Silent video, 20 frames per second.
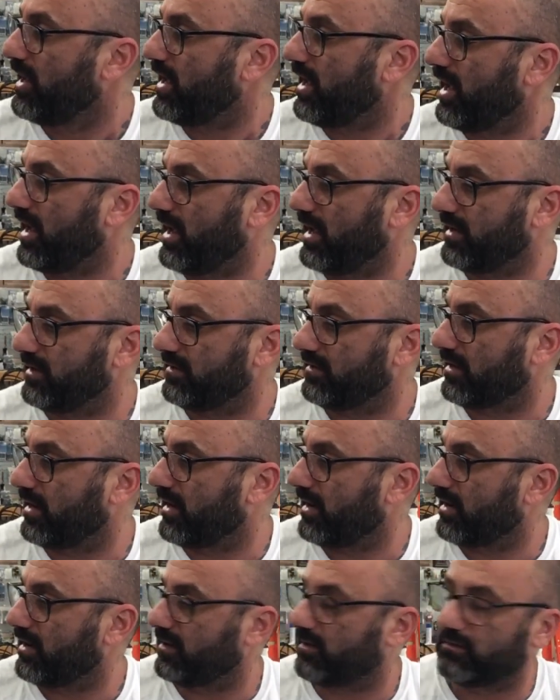And
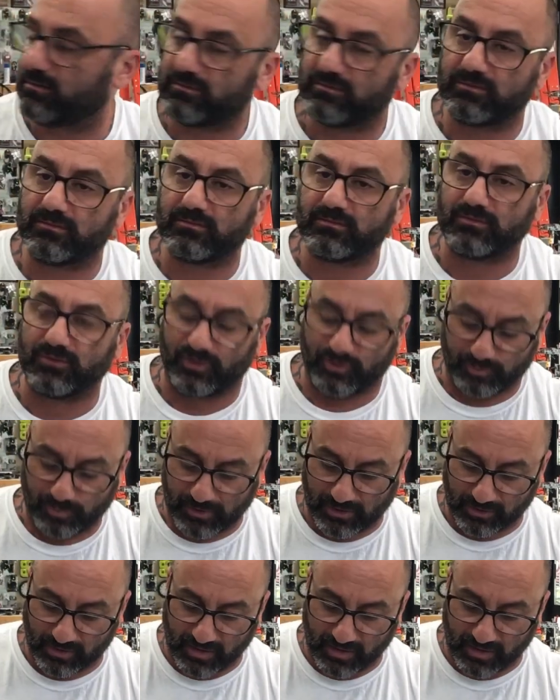uh, there's been a